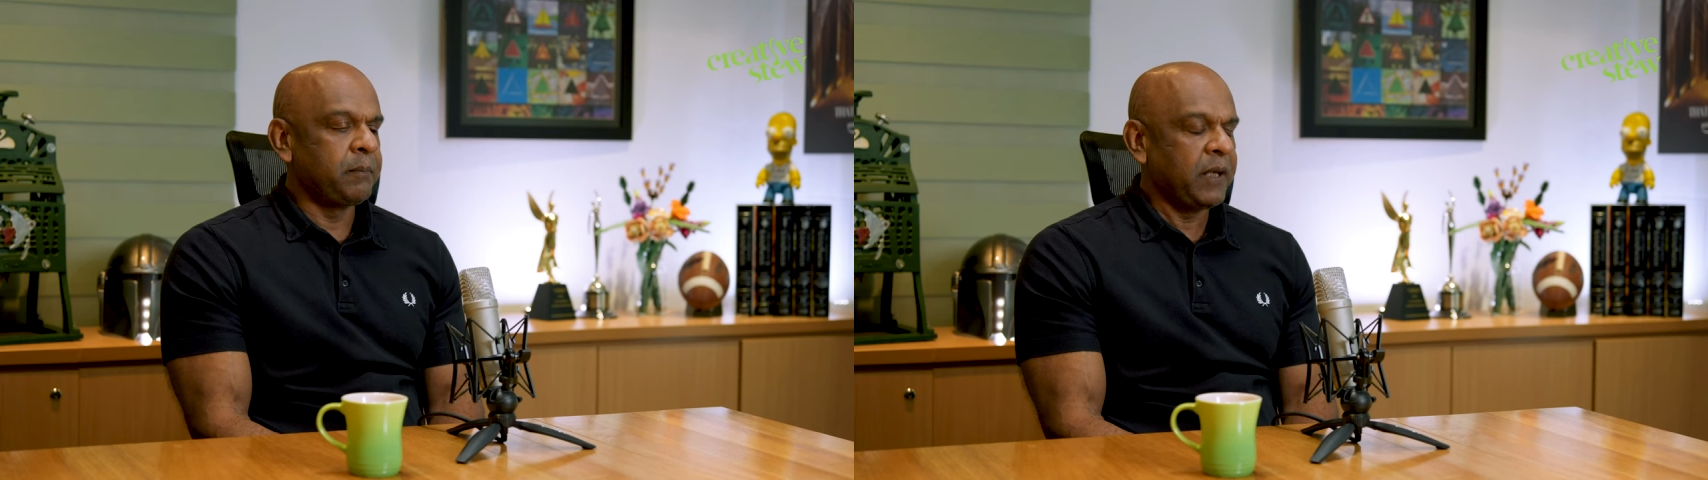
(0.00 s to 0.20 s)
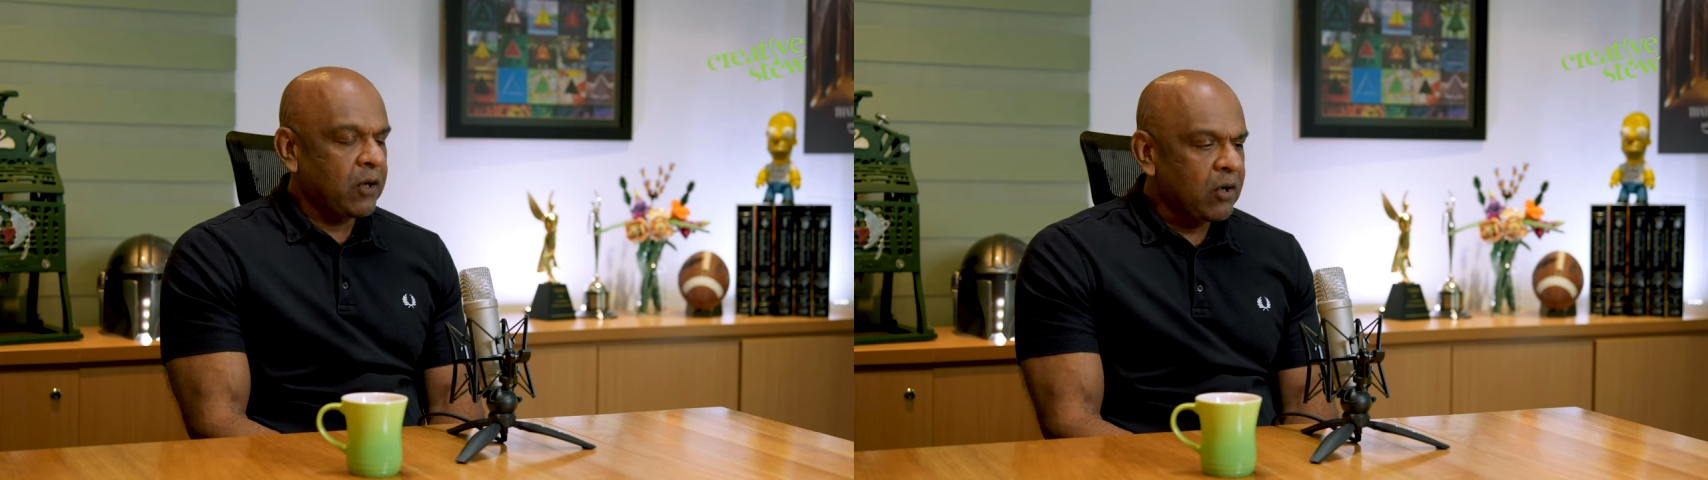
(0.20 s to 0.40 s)

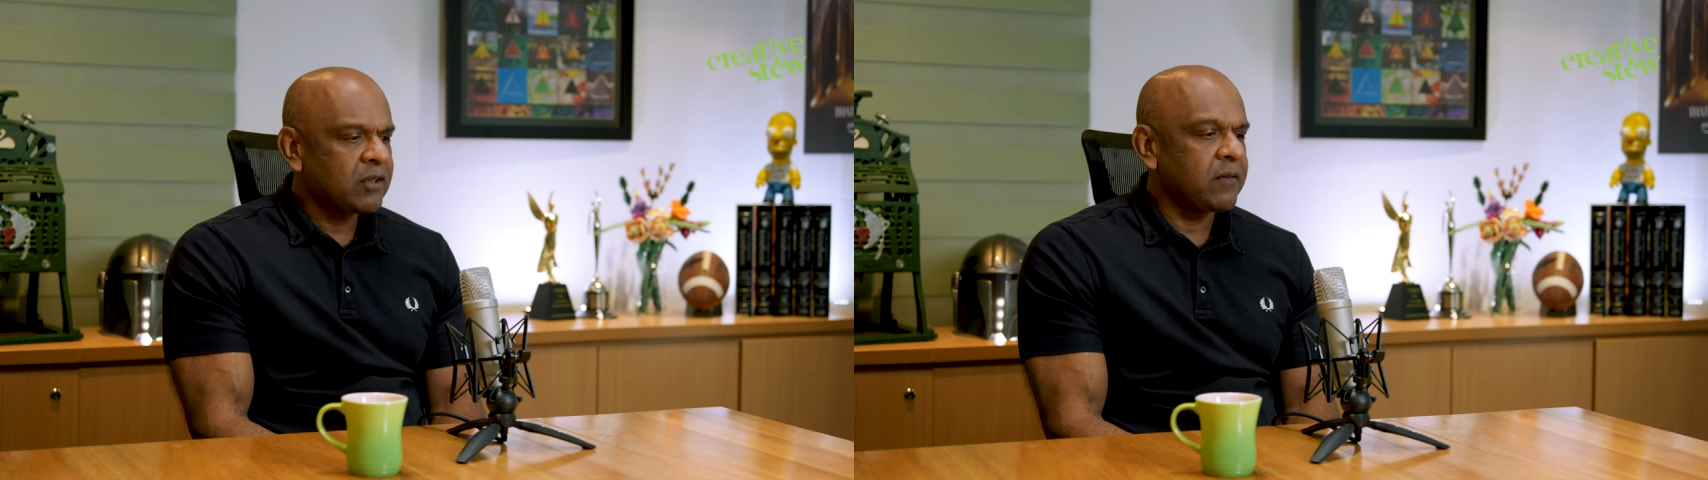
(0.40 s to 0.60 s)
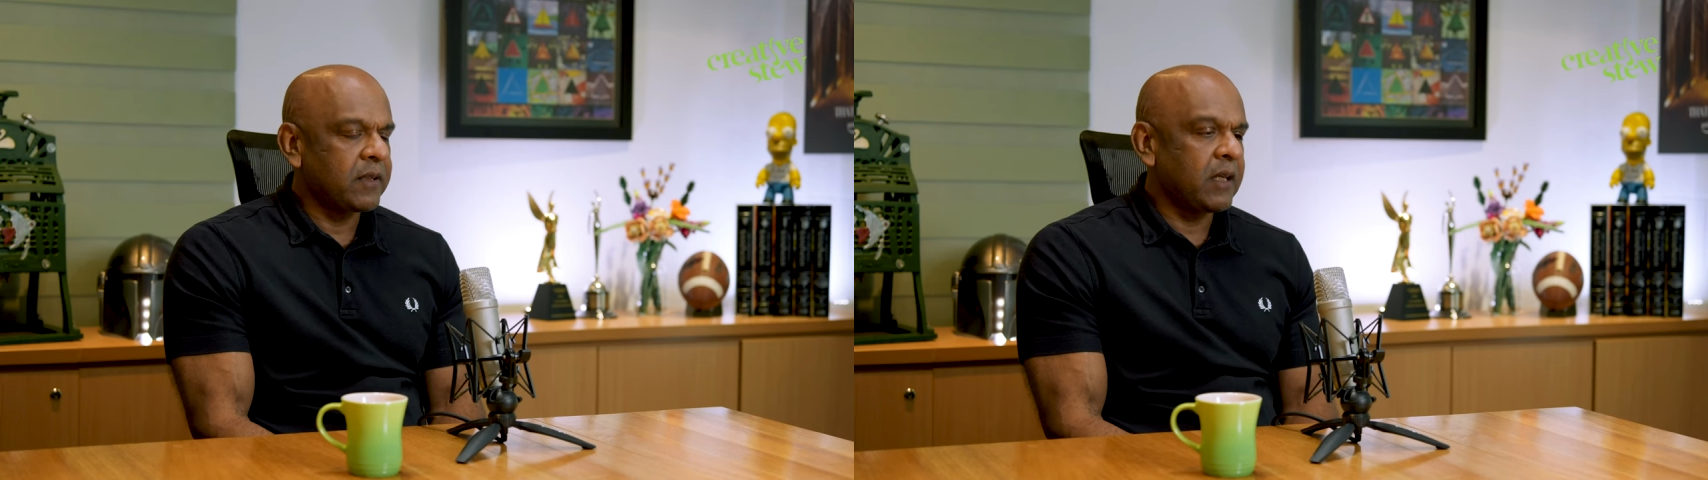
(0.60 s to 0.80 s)

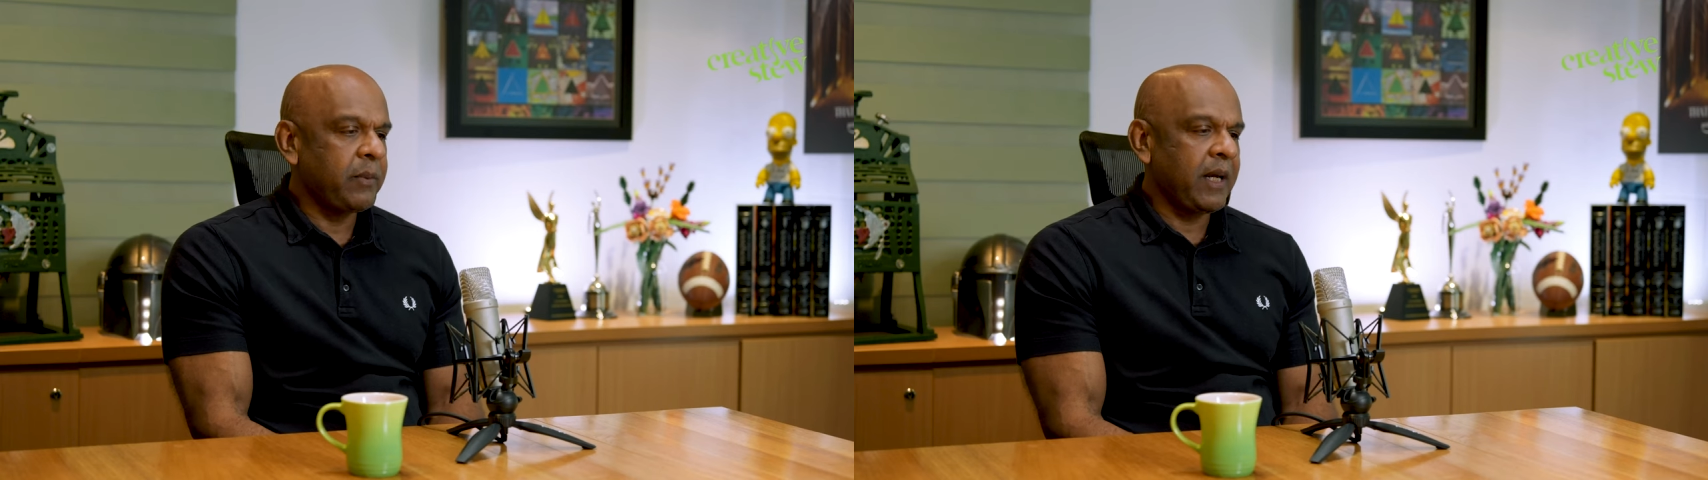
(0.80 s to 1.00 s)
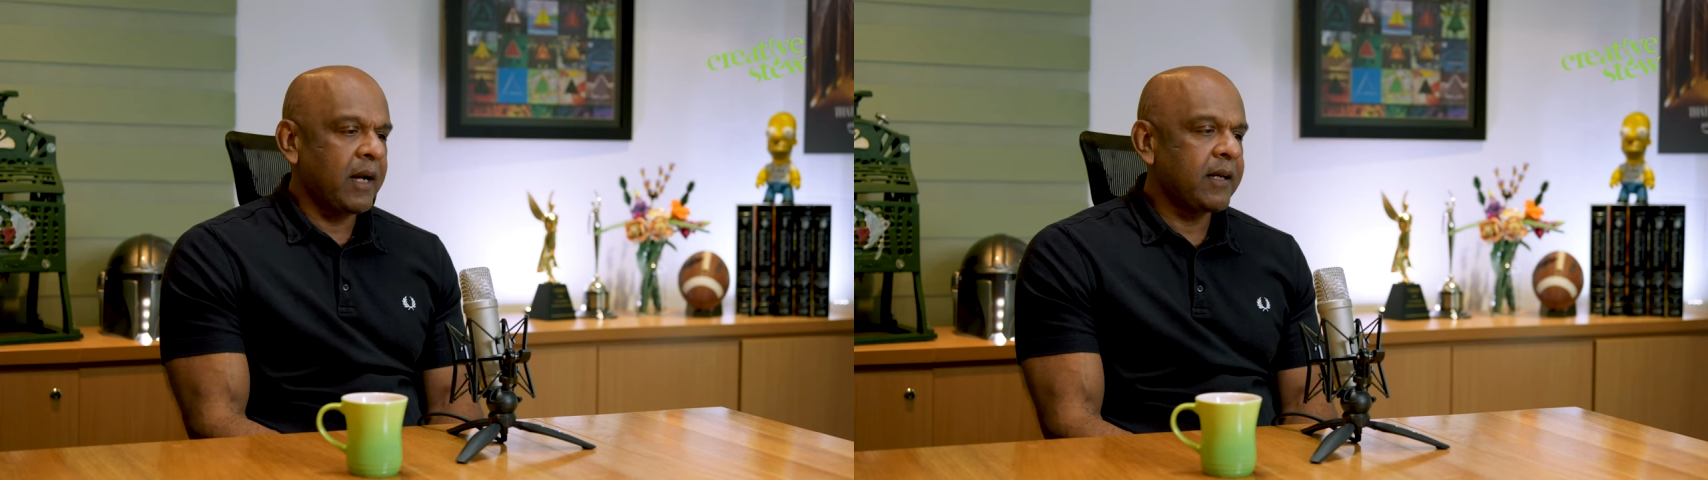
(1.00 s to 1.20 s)
because of that,
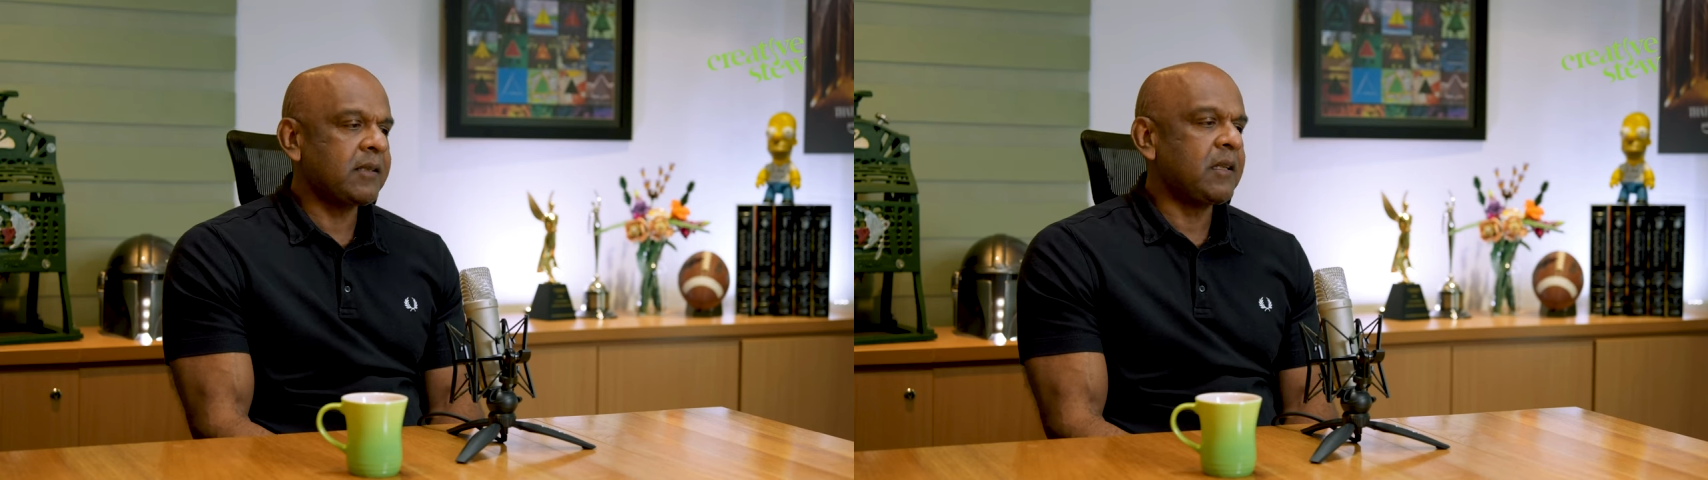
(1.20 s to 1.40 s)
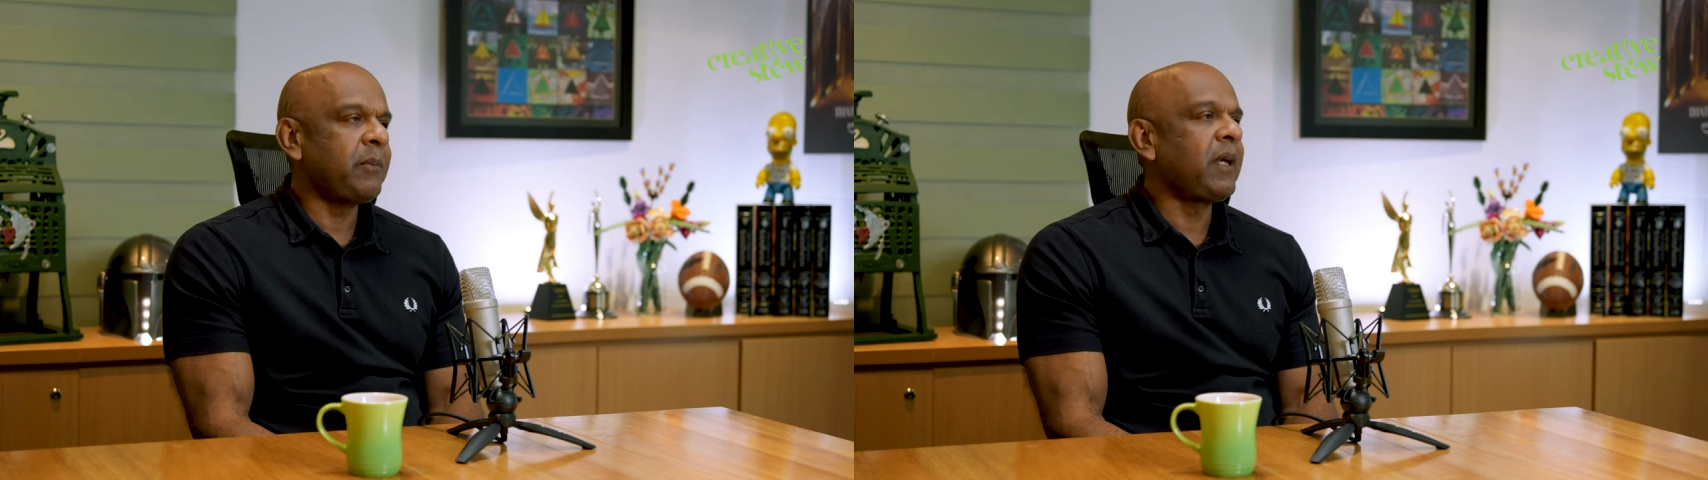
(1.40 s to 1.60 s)
we
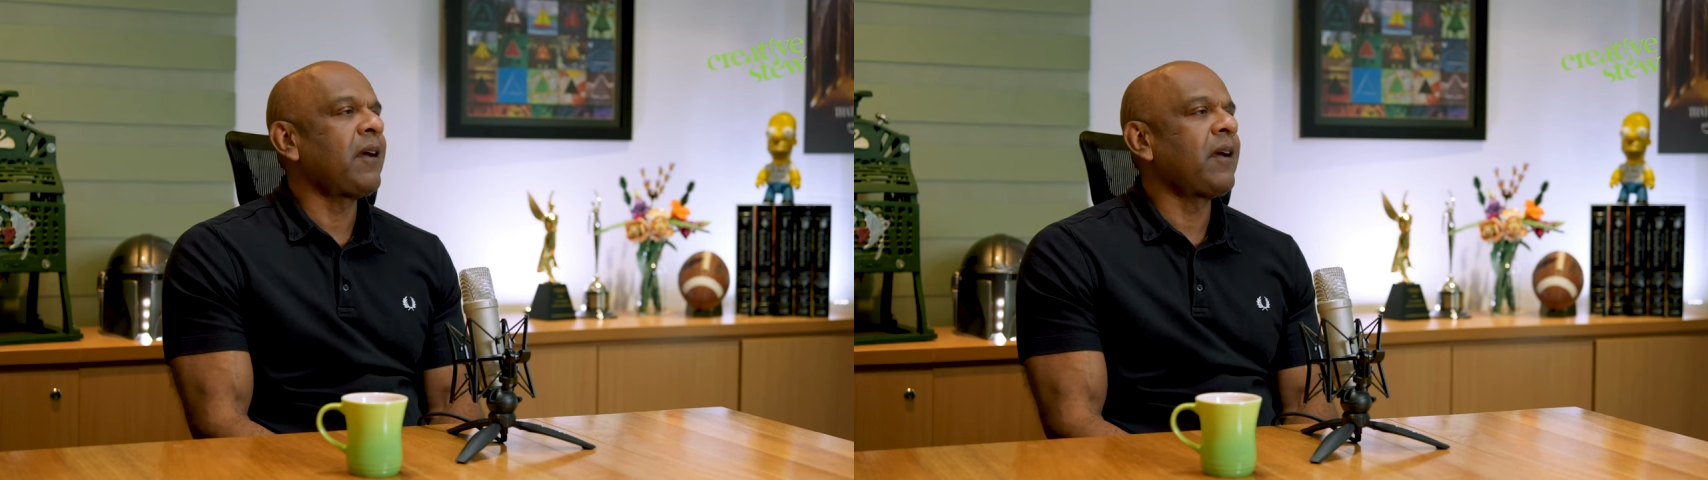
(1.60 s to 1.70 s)
understand we